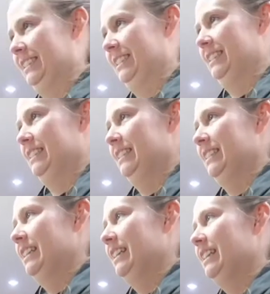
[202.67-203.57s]

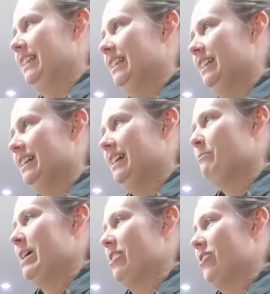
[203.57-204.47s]
the abyss?
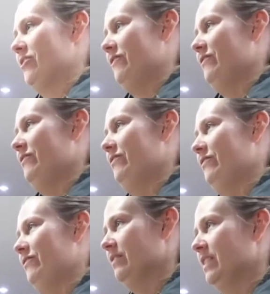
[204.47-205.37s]

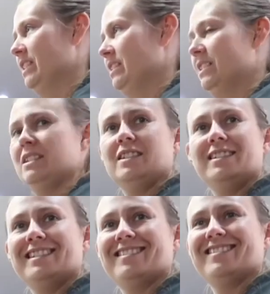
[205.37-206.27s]
Yeah. Sounds so
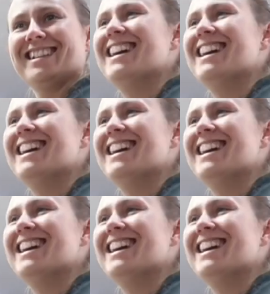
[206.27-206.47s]
scary, doesn't